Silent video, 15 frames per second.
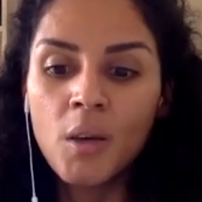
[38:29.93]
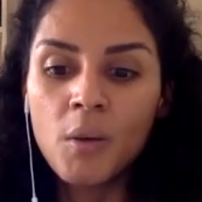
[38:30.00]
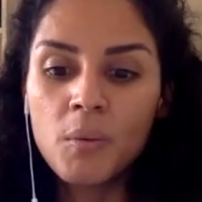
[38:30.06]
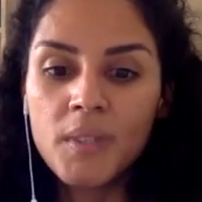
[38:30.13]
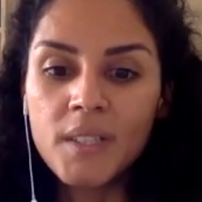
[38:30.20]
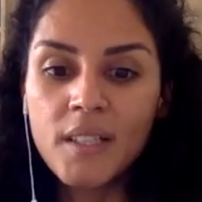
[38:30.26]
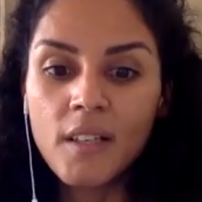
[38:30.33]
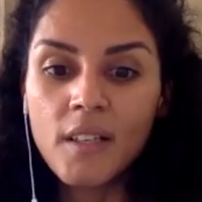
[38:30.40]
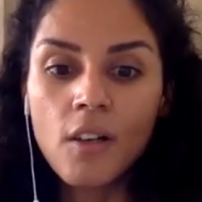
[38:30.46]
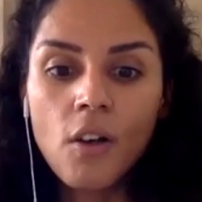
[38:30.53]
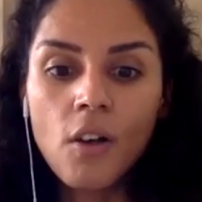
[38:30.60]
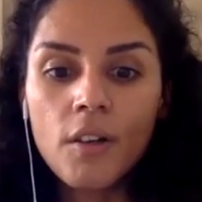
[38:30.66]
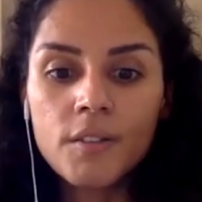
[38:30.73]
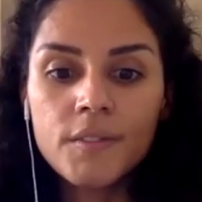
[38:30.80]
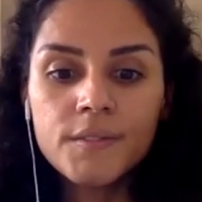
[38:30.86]
We did a
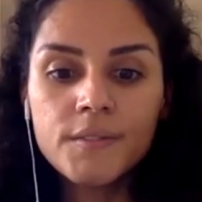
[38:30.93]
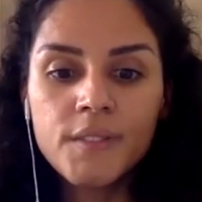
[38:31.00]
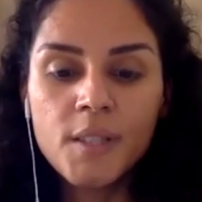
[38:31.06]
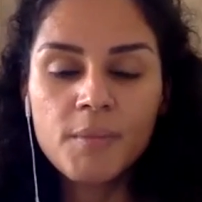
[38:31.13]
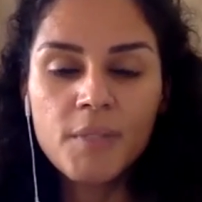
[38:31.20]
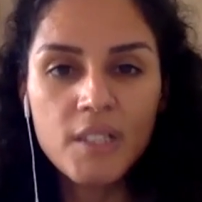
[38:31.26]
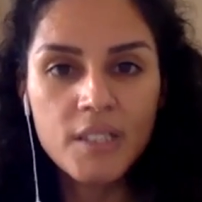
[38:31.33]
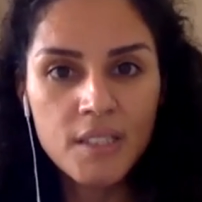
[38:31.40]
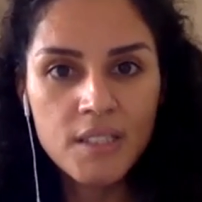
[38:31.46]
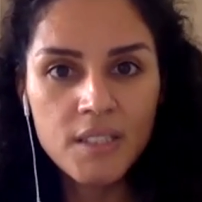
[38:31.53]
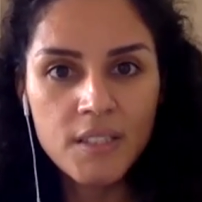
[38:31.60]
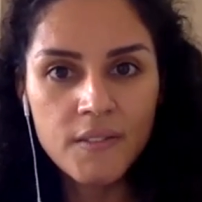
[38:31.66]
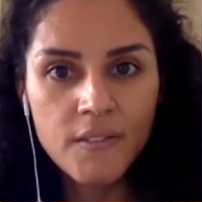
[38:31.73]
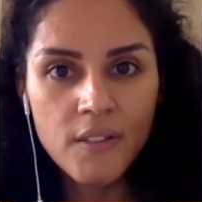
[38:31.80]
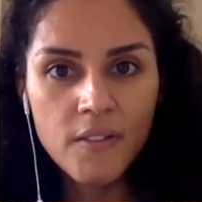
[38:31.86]
lot of
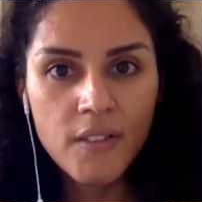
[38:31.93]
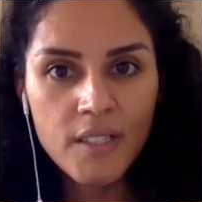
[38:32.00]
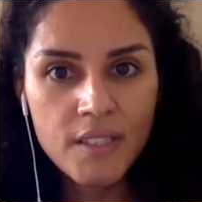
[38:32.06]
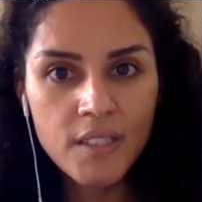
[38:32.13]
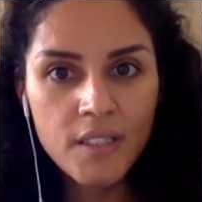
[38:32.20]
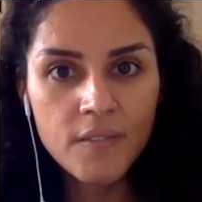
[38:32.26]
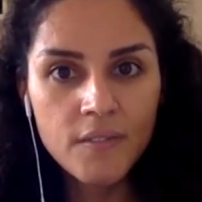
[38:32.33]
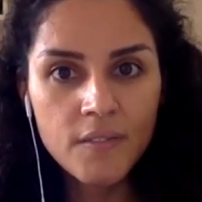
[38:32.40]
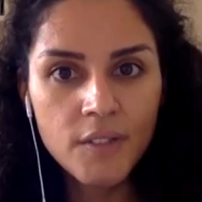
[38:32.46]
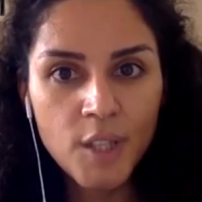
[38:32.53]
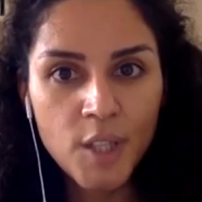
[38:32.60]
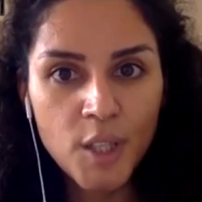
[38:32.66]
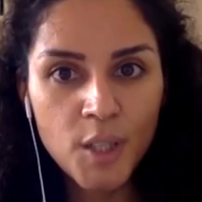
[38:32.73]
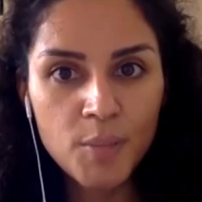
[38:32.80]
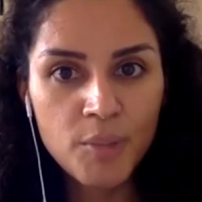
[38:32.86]
emergency fundraising for
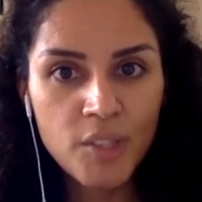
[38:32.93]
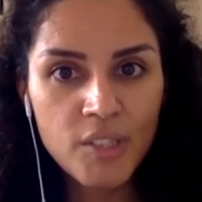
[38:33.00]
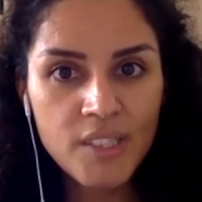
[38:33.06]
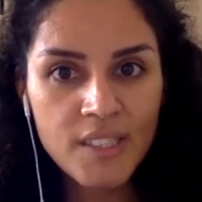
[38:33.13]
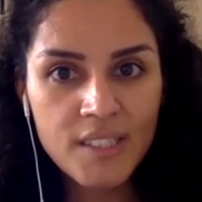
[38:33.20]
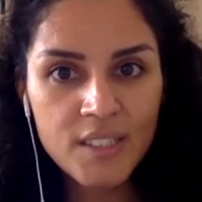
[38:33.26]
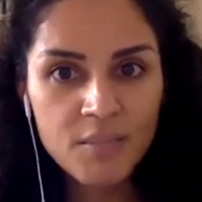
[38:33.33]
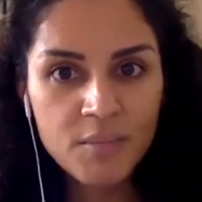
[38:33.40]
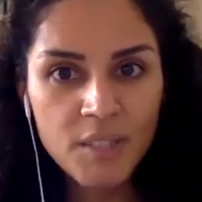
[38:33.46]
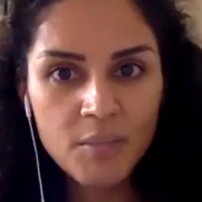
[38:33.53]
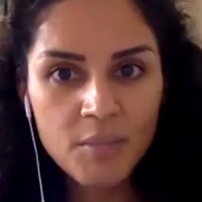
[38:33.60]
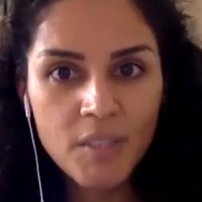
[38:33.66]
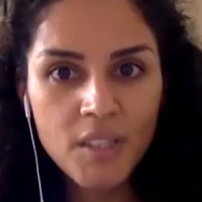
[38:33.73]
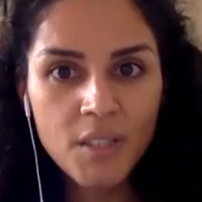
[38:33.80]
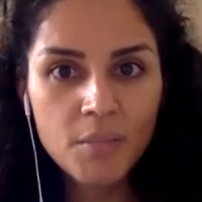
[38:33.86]
our projects in
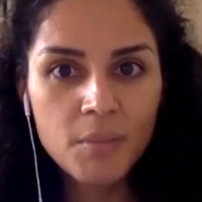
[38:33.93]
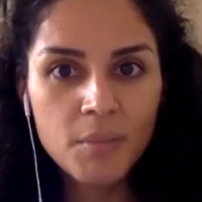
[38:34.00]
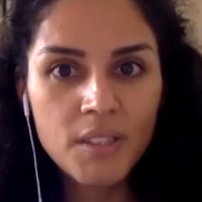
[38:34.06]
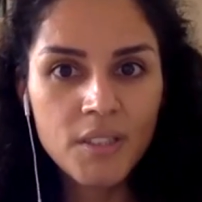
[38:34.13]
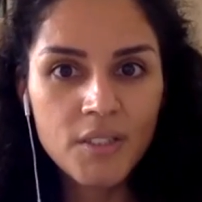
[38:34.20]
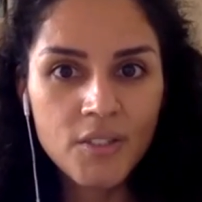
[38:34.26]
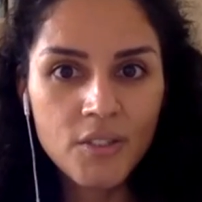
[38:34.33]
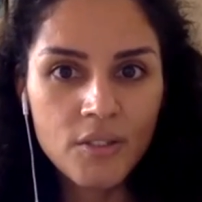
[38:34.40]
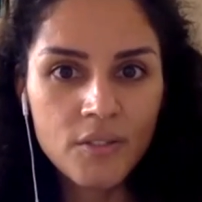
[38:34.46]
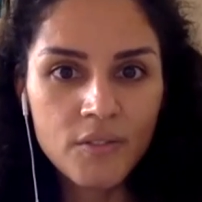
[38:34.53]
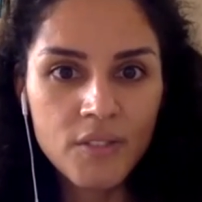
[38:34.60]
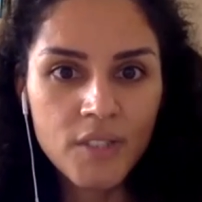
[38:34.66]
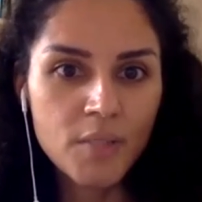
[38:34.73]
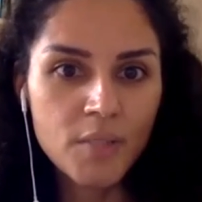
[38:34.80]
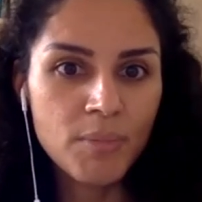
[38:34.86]
Myanmar. We sort of
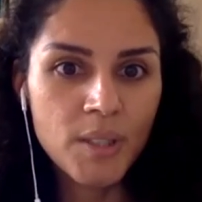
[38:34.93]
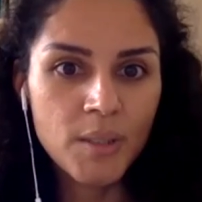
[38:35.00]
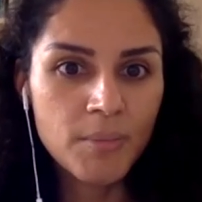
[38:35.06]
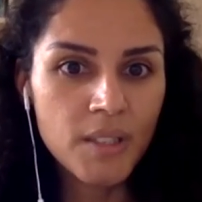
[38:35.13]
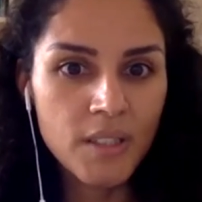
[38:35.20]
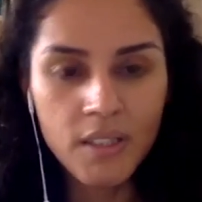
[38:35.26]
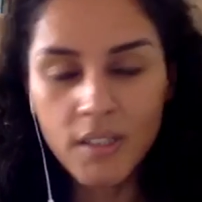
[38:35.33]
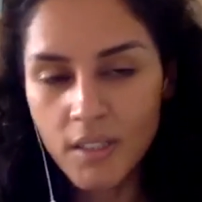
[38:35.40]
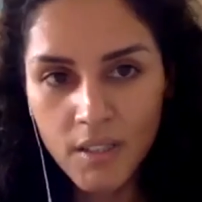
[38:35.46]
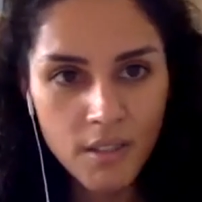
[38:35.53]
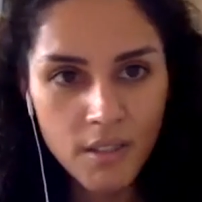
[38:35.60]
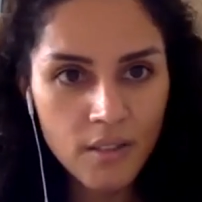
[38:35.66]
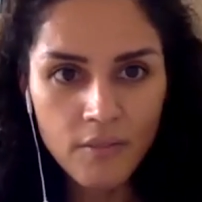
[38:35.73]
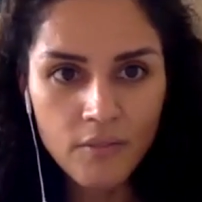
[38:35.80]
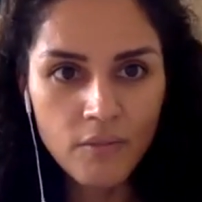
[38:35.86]
did
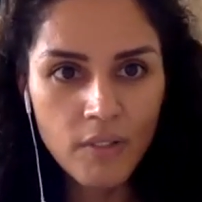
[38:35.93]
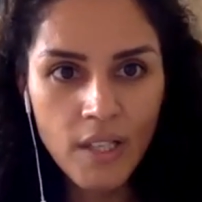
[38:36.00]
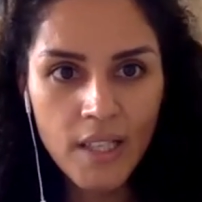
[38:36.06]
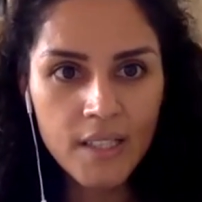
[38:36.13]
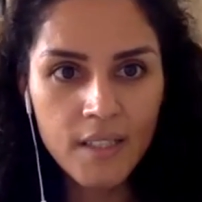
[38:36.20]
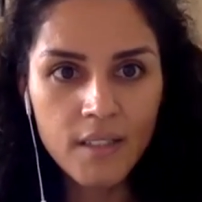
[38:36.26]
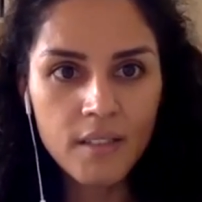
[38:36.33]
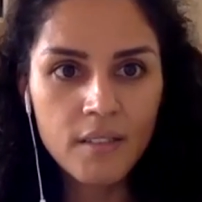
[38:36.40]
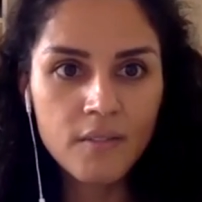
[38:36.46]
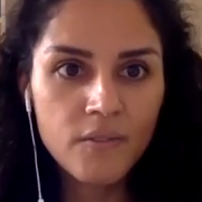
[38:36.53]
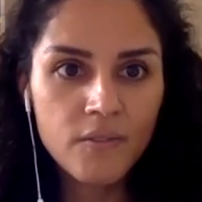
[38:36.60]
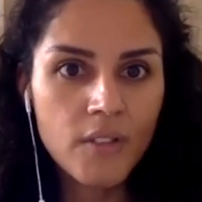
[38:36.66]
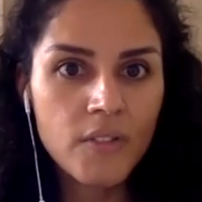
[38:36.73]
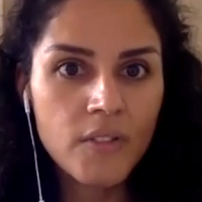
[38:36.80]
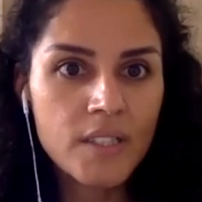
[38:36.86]
PPE related
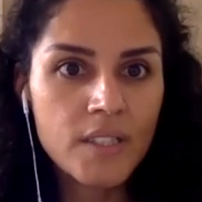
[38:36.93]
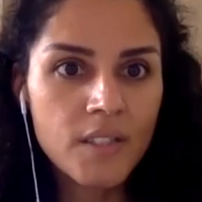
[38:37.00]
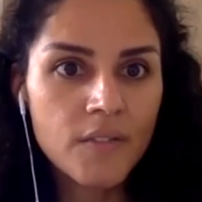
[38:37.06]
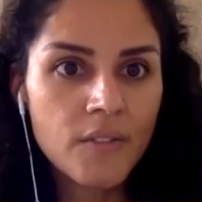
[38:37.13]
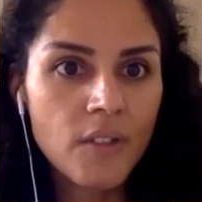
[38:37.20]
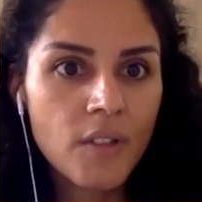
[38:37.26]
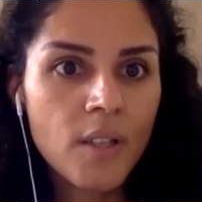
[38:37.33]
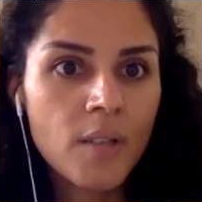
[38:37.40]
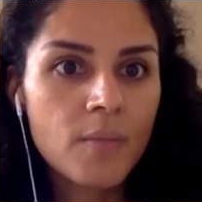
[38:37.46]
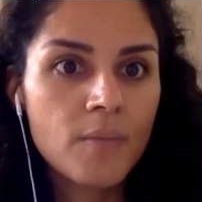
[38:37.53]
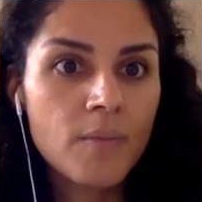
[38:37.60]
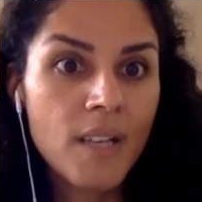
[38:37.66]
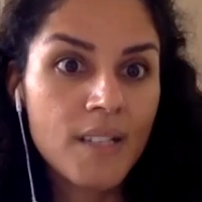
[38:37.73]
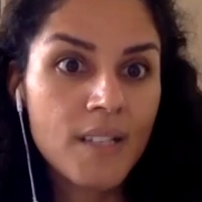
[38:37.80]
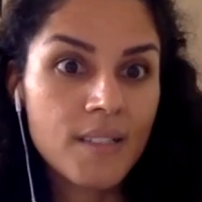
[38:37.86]
fundraising for them
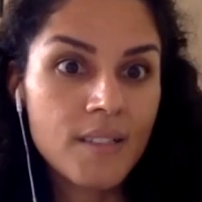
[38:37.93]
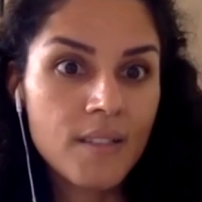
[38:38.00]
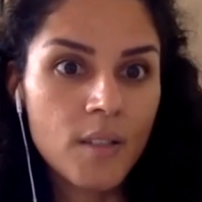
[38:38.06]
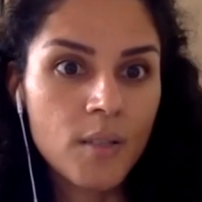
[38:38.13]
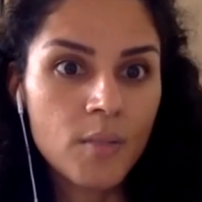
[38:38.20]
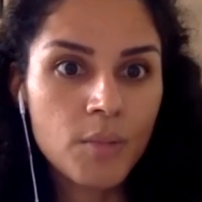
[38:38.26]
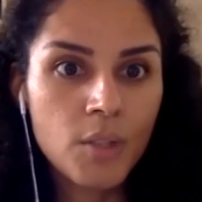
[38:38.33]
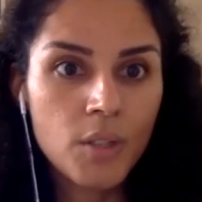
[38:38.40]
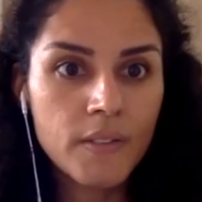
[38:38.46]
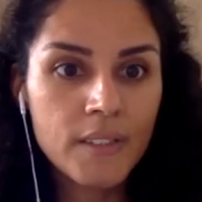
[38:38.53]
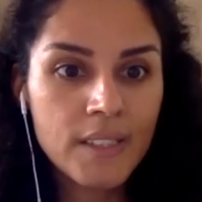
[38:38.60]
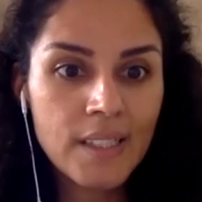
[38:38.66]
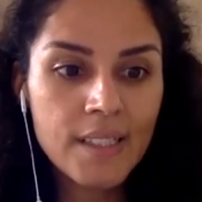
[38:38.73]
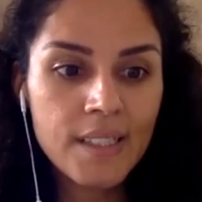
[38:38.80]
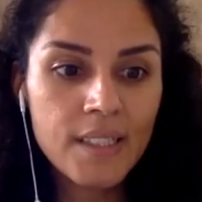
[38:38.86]
as they set up COVID
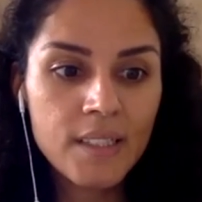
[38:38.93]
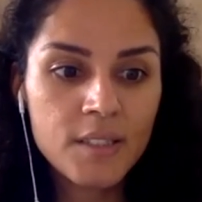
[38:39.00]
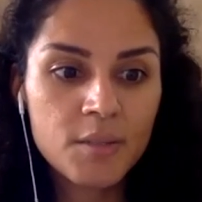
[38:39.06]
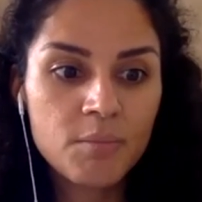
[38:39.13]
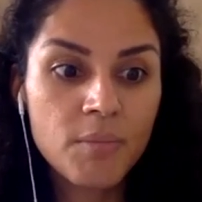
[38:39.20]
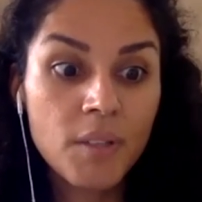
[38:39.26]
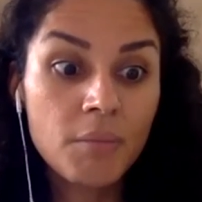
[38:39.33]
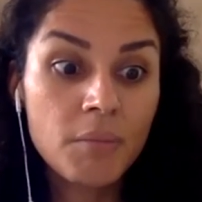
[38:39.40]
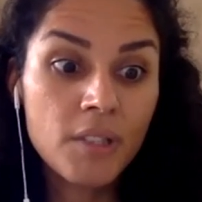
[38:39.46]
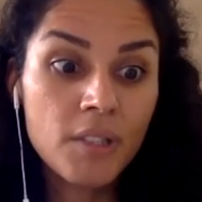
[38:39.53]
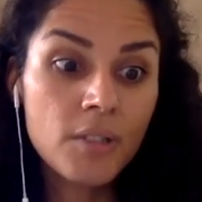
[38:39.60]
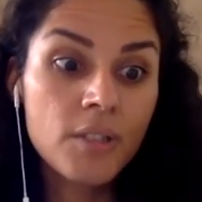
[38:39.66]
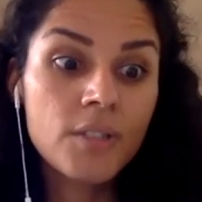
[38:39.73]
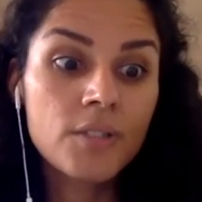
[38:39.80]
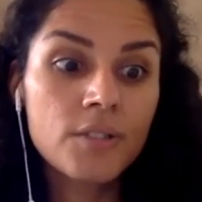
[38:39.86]
clinics, but we
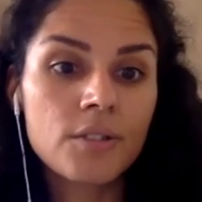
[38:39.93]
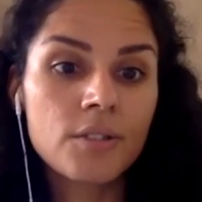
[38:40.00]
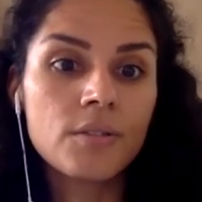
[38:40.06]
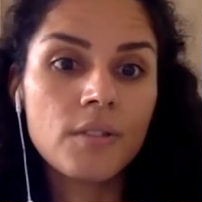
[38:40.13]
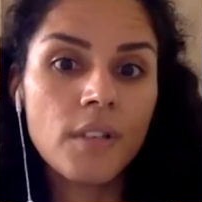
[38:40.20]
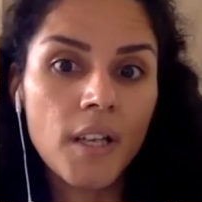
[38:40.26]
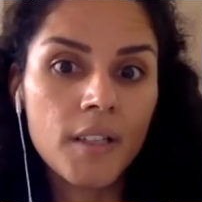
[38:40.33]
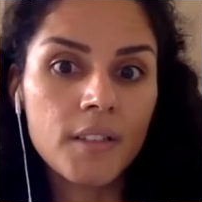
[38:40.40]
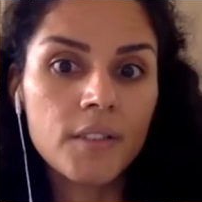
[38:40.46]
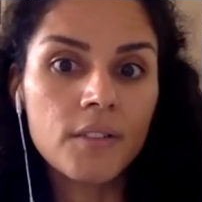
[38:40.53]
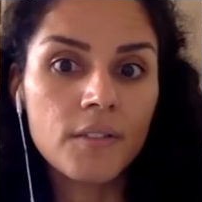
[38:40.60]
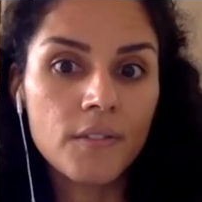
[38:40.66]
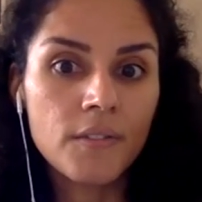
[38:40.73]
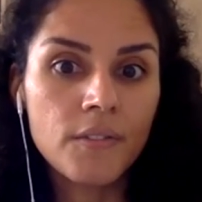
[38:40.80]
couldn't do any of